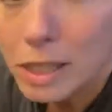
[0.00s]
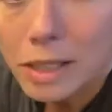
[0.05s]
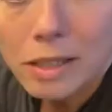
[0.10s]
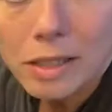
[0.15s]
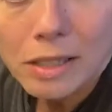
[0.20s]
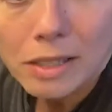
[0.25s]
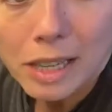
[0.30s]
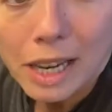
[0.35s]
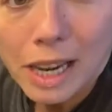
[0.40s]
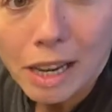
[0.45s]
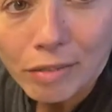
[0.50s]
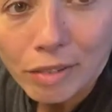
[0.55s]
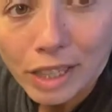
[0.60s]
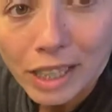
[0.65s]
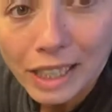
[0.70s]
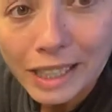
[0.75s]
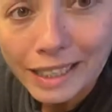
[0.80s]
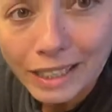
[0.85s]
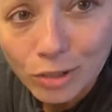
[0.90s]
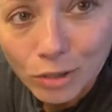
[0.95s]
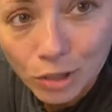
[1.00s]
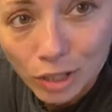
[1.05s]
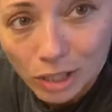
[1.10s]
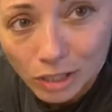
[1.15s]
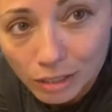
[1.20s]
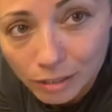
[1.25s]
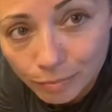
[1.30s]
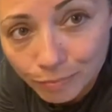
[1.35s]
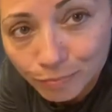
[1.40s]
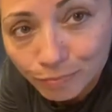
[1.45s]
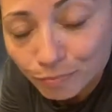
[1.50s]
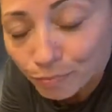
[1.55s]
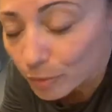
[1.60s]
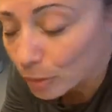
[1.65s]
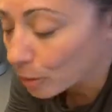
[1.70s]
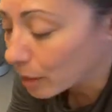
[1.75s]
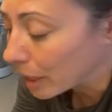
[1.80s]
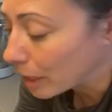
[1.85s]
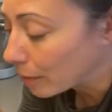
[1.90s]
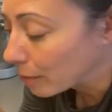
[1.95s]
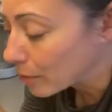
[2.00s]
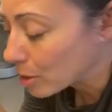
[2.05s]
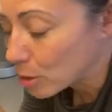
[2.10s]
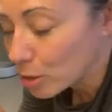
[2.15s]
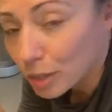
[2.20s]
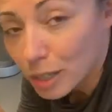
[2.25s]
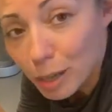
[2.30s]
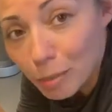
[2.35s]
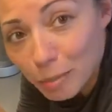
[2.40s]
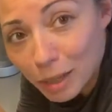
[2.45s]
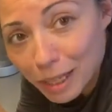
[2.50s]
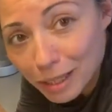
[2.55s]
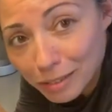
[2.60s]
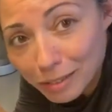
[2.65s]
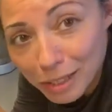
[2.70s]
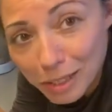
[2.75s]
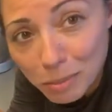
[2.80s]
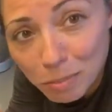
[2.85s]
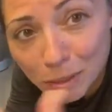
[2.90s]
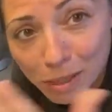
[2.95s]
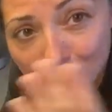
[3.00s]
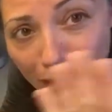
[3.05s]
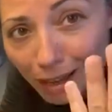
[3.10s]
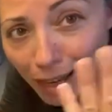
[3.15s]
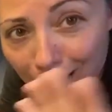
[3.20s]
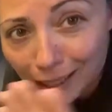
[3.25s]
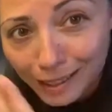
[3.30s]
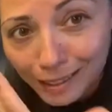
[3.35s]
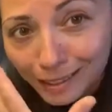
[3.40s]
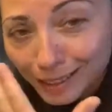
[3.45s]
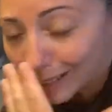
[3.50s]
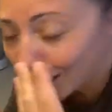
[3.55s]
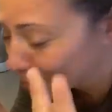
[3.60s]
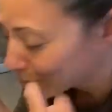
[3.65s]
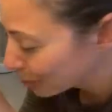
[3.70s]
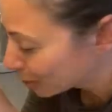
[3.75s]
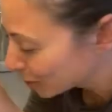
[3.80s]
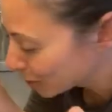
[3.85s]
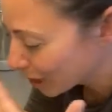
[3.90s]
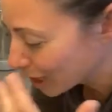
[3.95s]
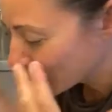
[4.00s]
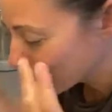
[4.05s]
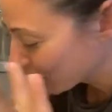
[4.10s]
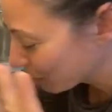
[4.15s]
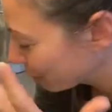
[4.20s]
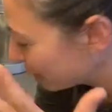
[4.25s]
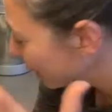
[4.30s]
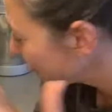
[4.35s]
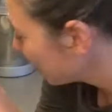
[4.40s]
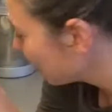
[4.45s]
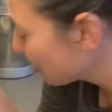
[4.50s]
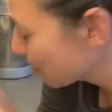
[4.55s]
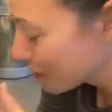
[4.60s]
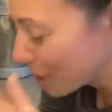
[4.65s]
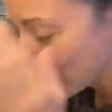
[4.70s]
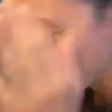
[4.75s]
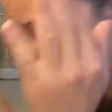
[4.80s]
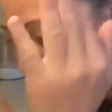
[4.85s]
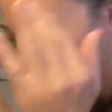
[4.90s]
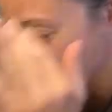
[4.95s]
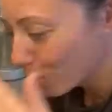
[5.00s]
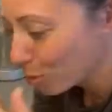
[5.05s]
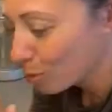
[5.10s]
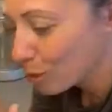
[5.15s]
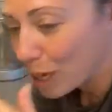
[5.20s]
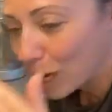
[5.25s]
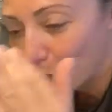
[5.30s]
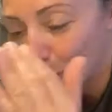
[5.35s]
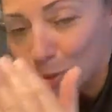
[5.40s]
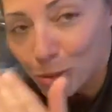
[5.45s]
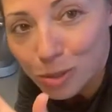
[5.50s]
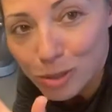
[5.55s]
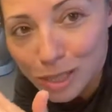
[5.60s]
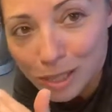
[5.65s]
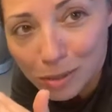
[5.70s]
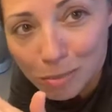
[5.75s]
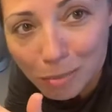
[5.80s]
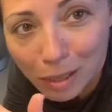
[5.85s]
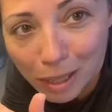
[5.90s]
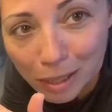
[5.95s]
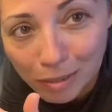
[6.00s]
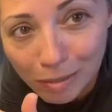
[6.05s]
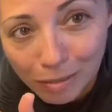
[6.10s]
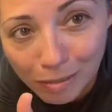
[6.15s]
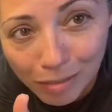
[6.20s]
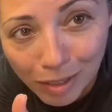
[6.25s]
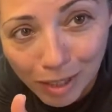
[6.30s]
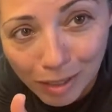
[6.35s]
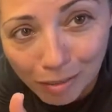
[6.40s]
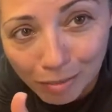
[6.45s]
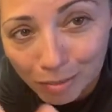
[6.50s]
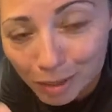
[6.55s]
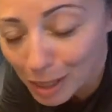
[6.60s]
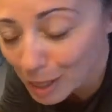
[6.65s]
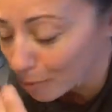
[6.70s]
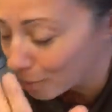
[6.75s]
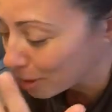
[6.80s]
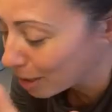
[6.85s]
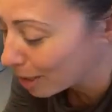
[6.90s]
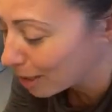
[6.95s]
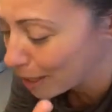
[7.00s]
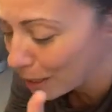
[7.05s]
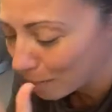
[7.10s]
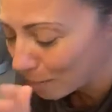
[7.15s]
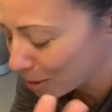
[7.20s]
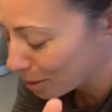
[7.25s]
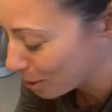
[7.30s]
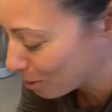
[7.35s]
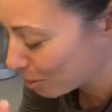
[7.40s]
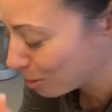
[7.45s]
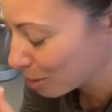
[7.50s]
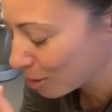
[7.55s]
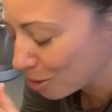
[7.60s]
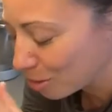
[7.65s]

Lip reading: is this. I have a clean jar. Okay, sorry I'm like this, but I'm trying to figure out how to set my camera up and so on.